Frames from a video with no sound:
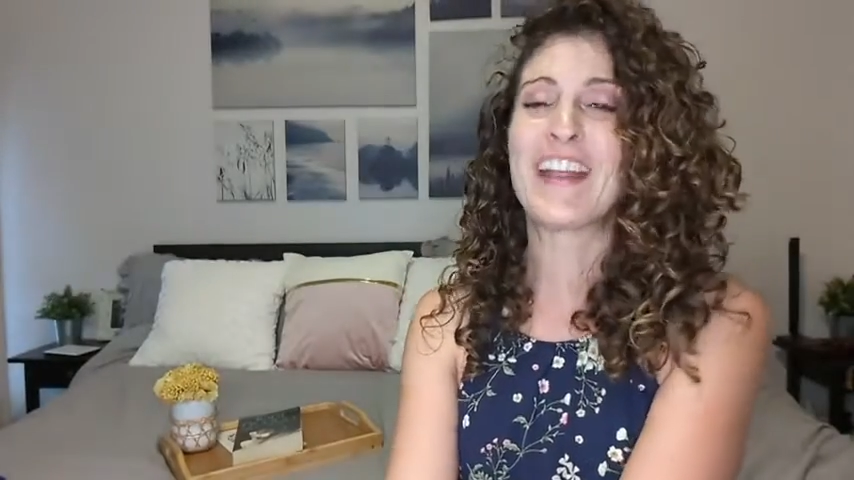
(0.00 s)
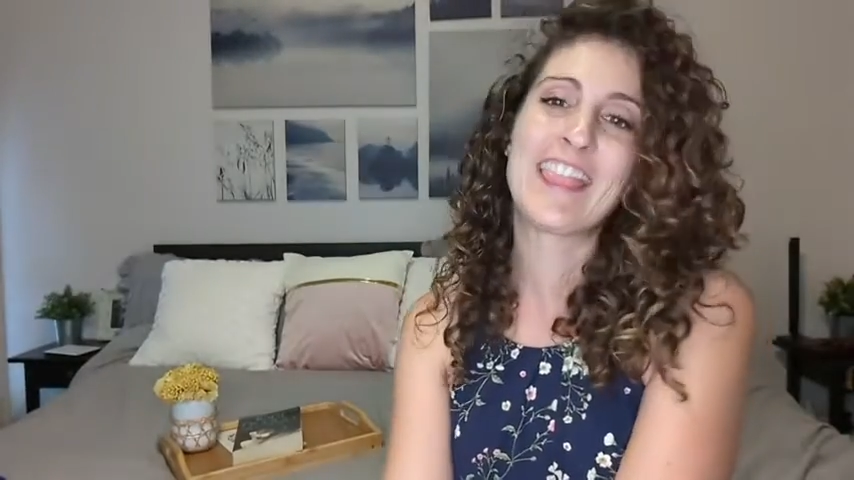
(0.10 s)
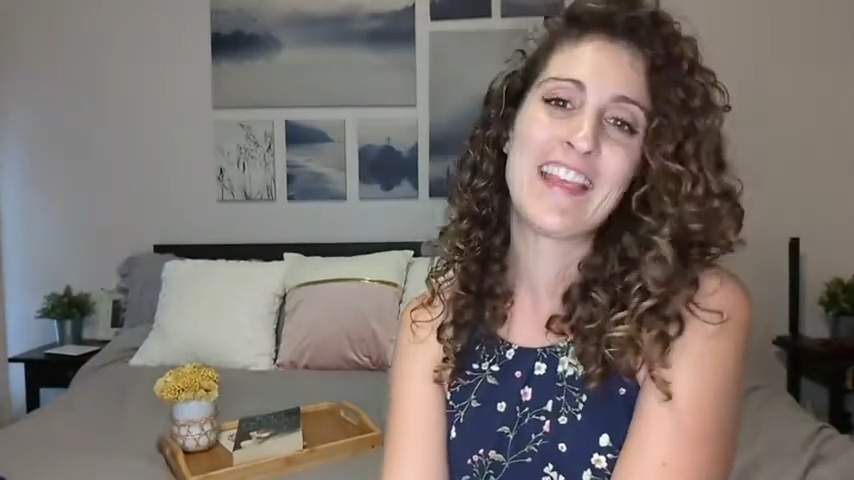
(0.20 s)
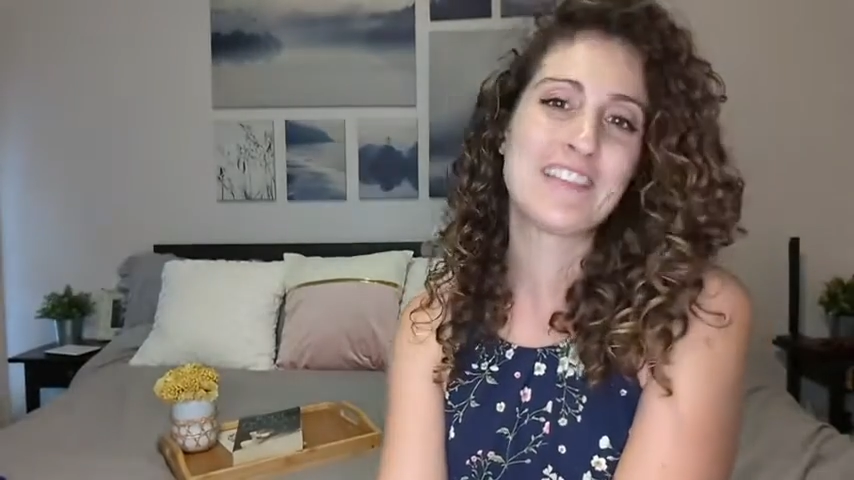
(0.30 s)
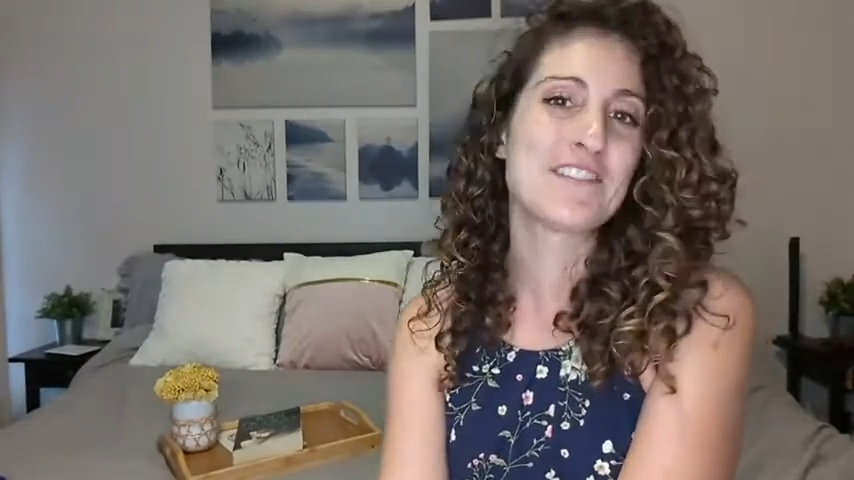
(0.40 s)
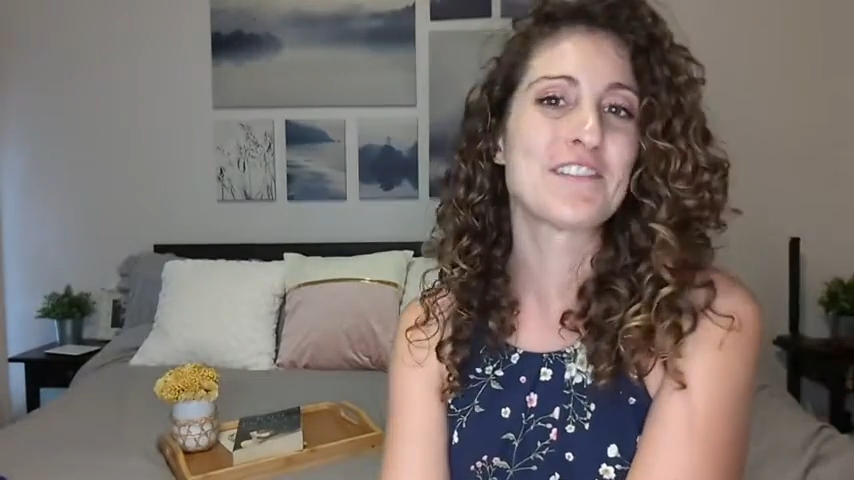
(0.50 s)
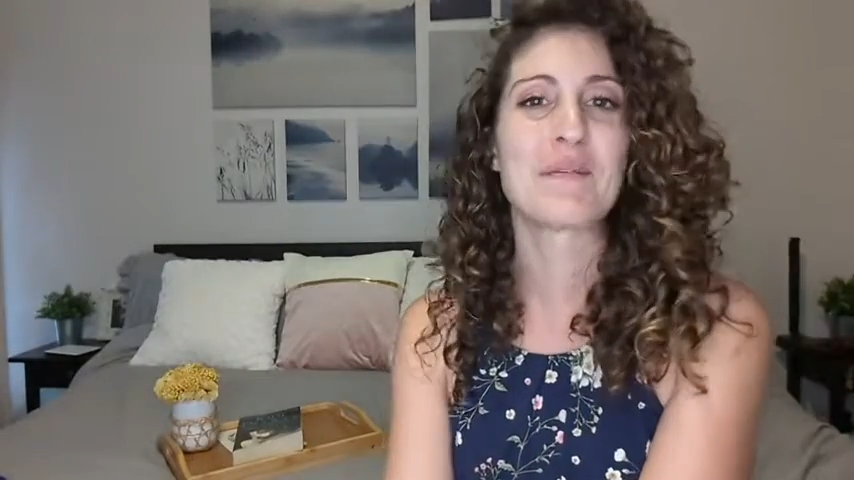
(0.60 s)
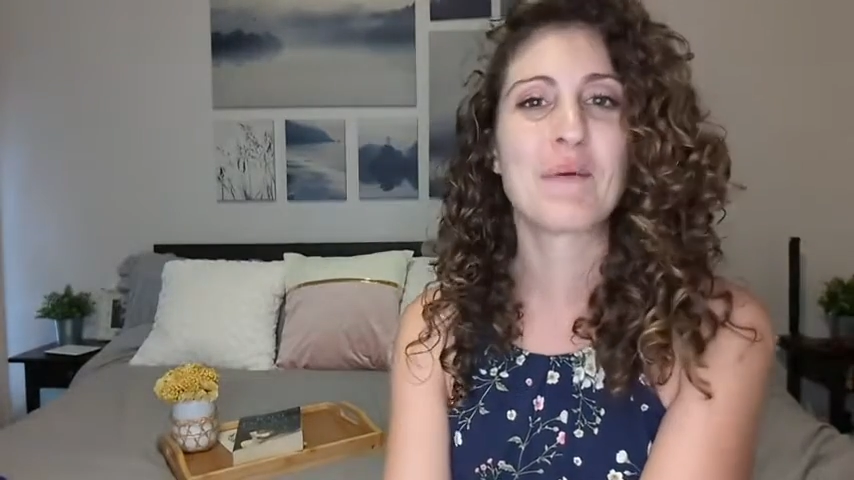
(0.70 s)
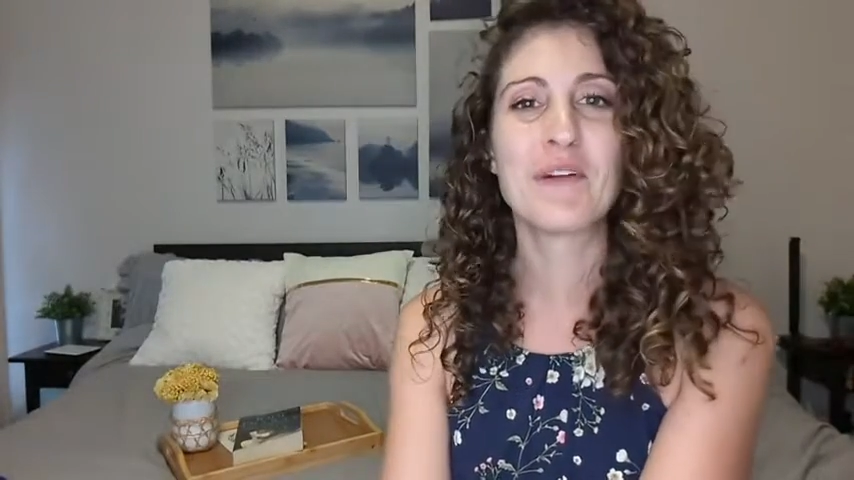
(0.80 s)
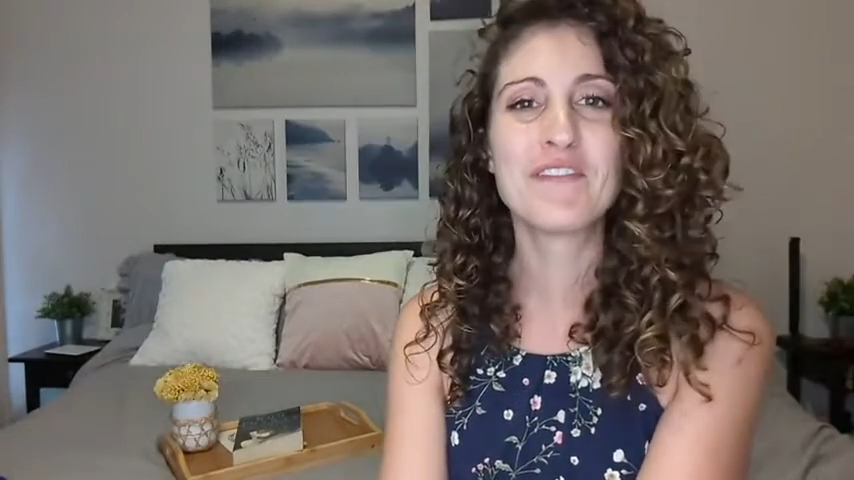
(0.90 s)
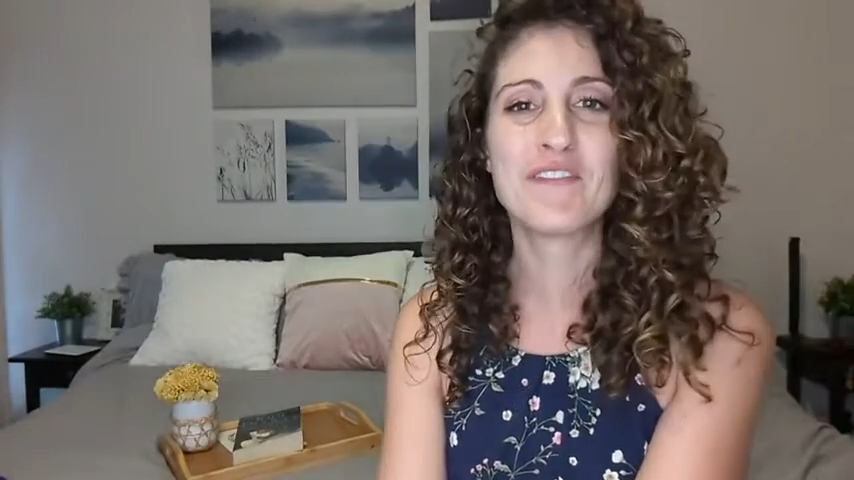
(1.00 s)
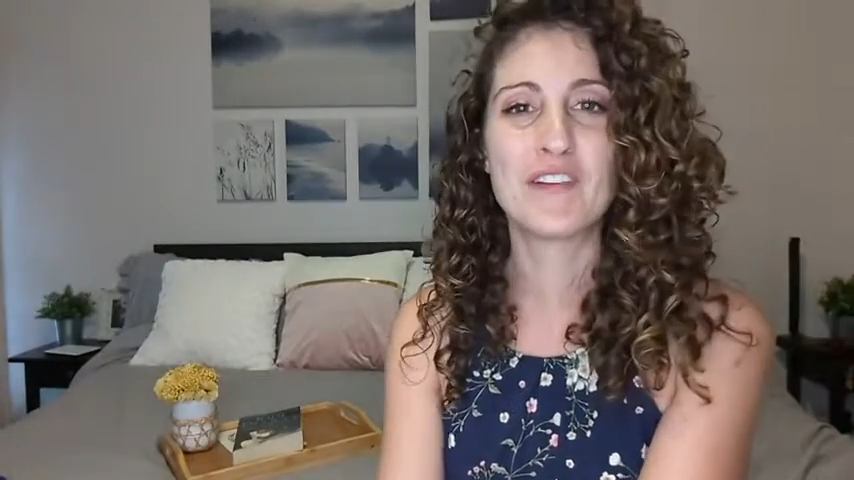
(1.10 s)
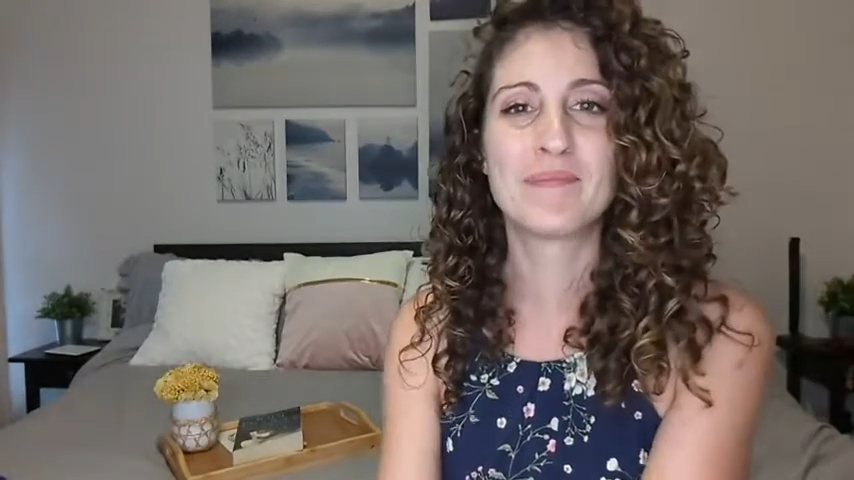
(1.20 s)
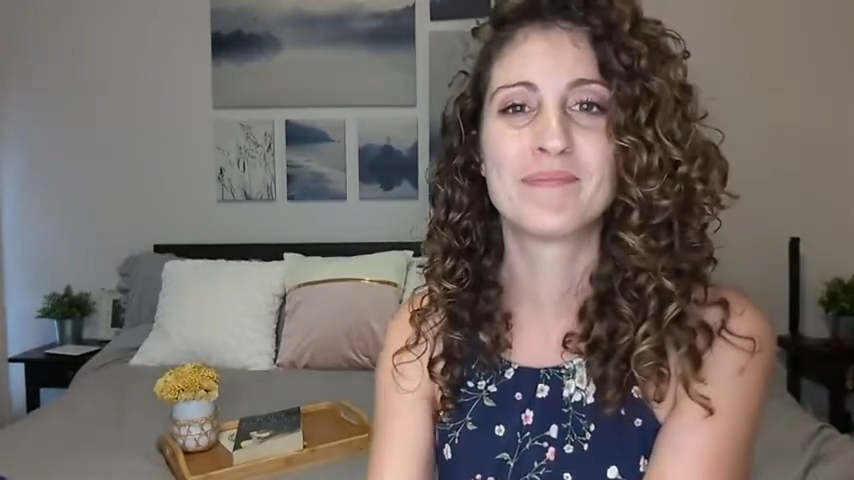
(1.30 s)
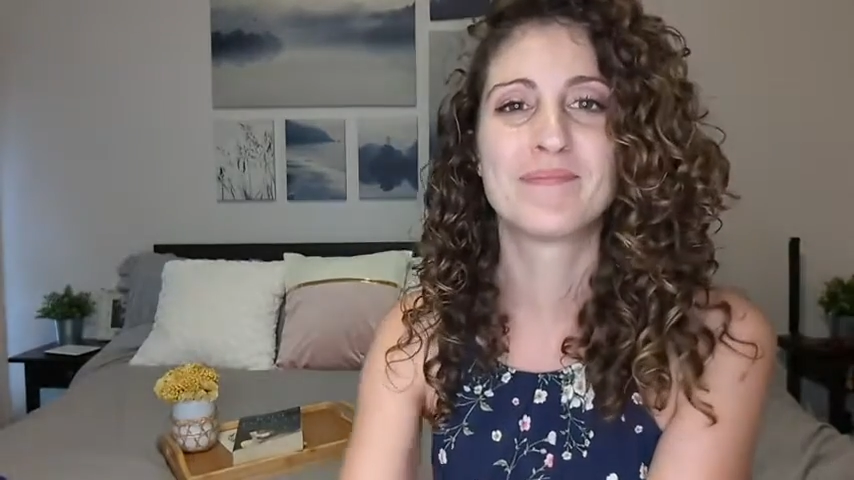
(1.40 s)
and that's just our point of view.